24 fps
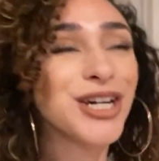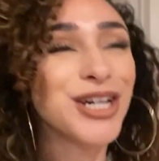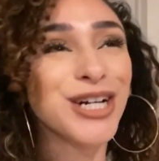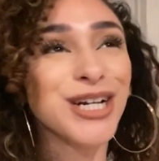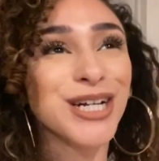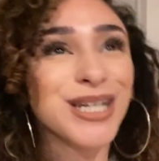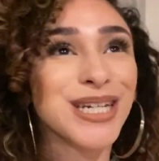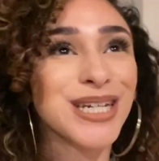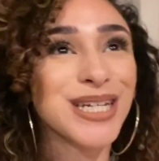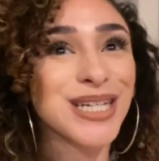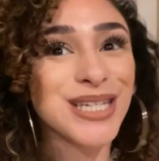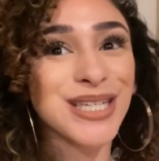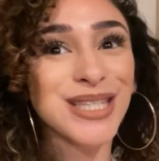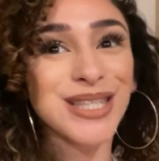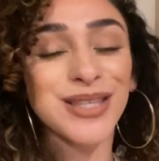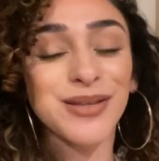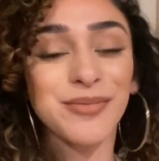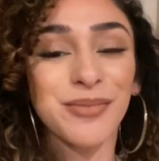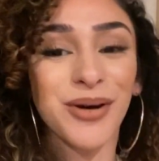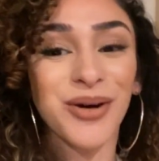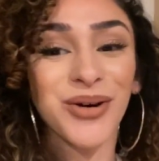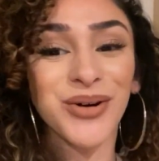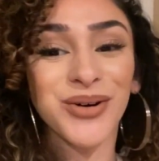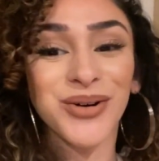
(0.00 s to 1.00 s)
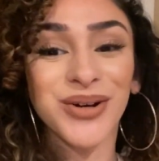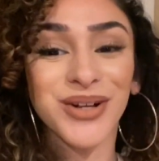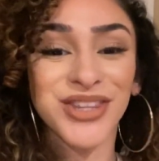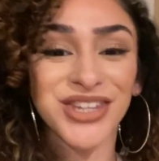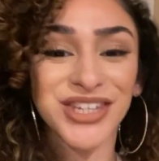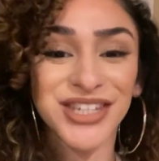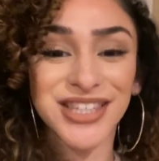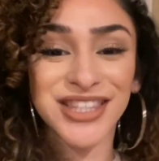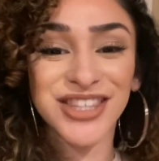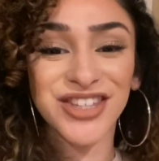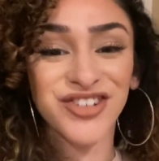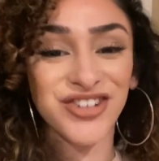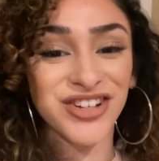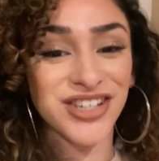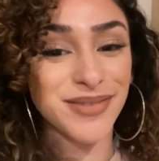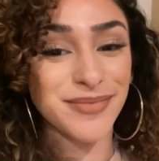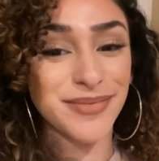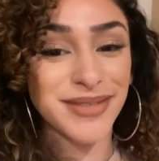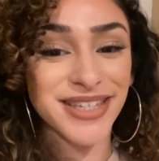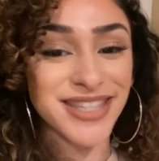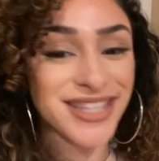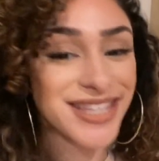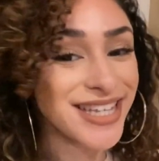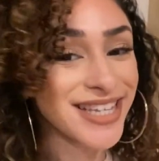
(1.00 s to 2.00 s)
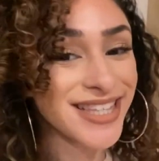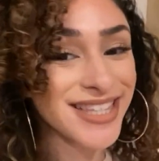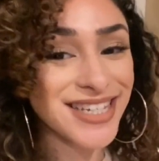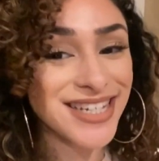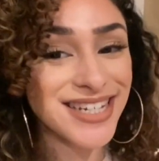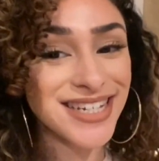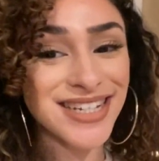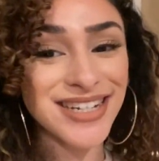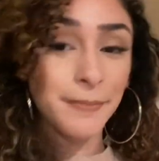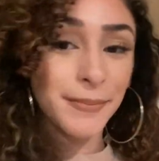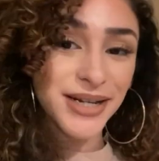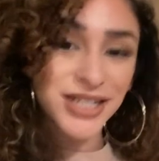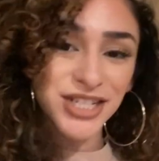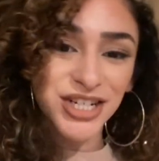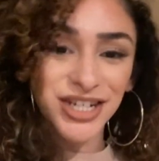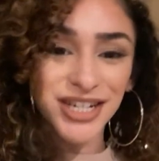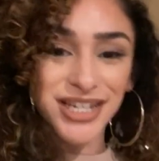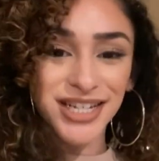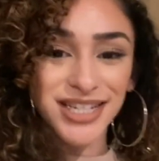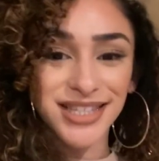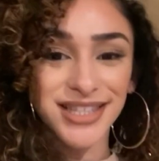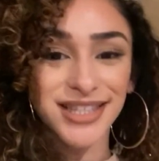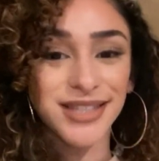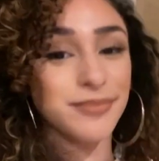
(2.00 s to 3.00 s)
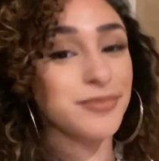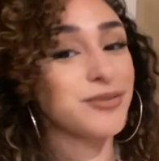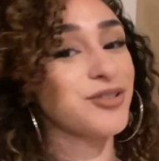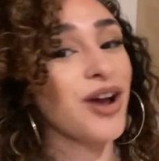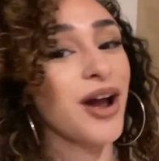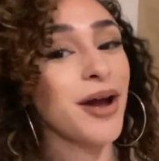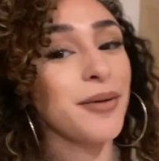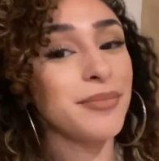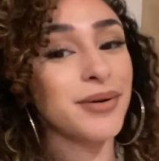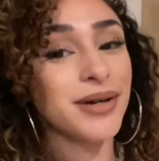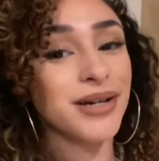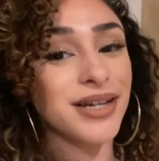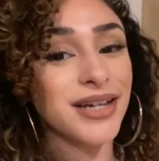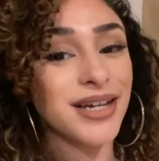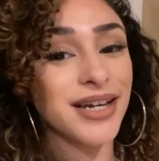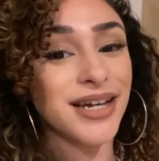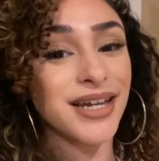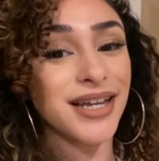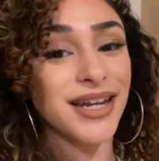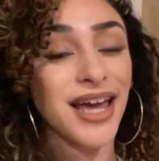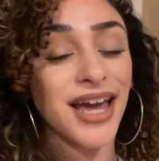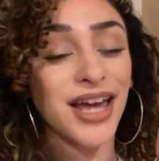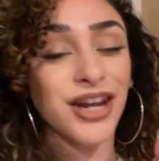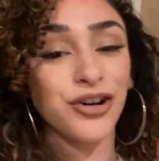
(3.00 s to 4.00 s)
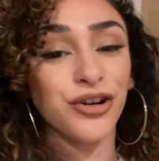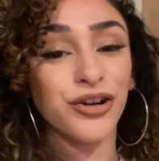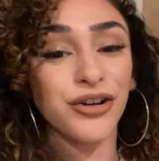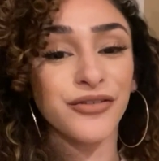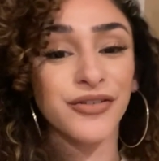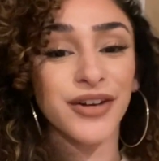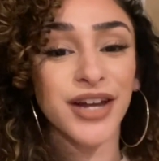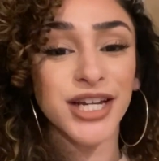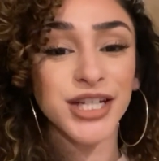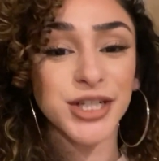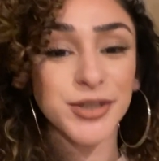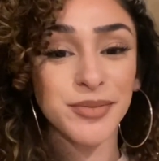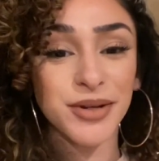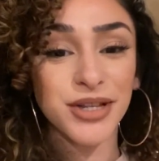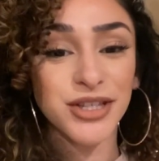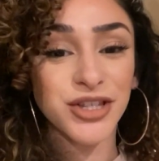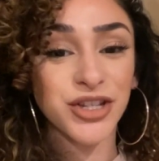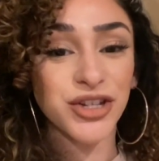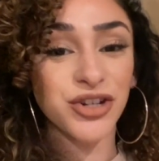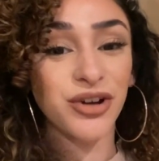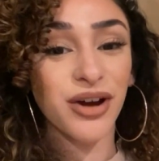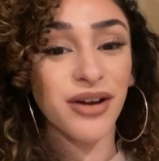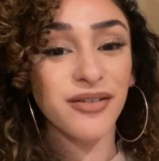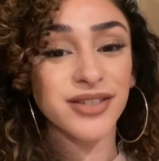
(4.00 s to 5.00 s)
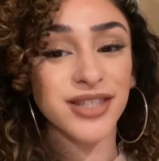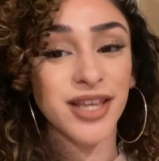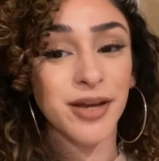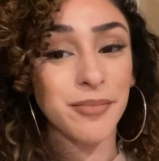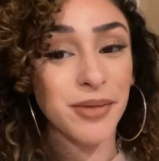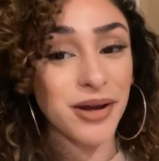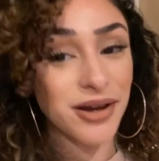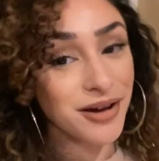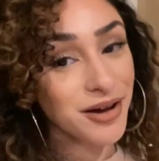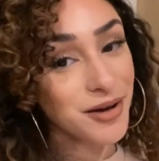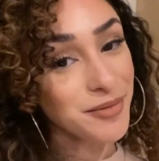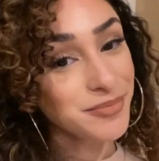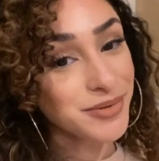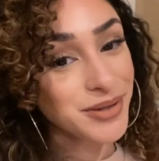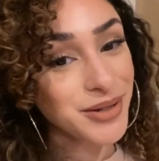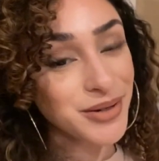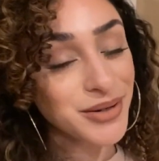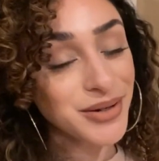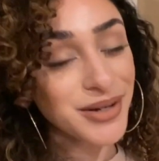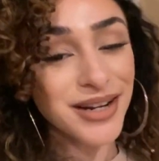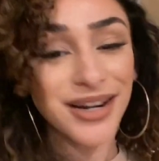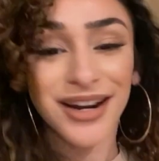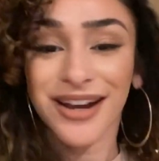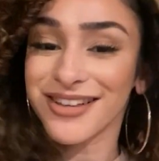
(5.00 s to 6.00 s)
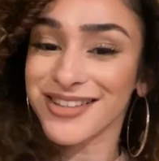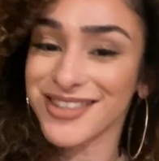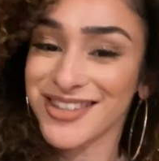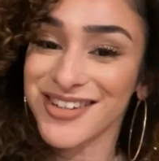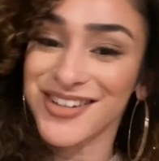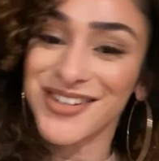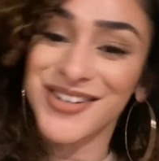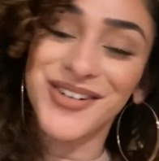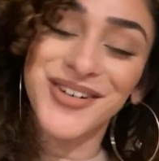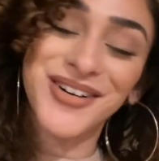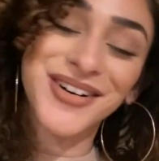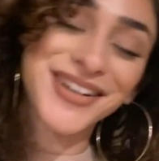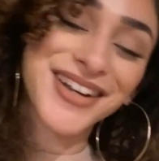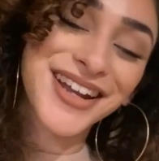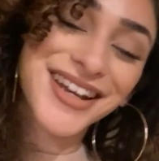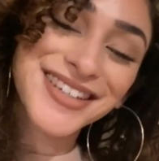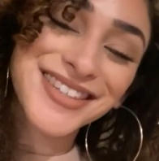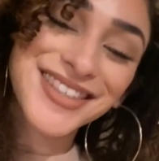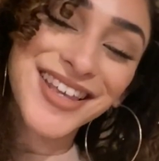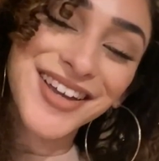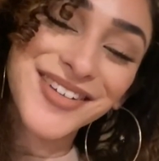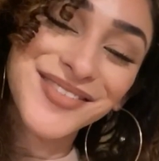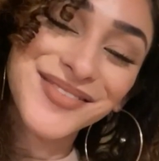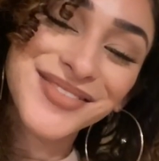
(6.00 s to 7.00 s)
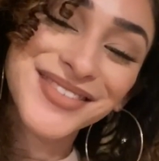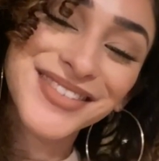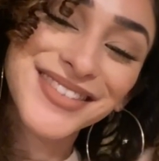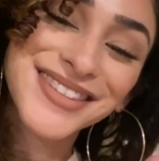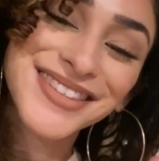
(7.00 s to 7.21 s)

goodness about this Christmas season. Make sure to hit the subscribe button and notification bell so you know every time I upload and I'll see you all next time.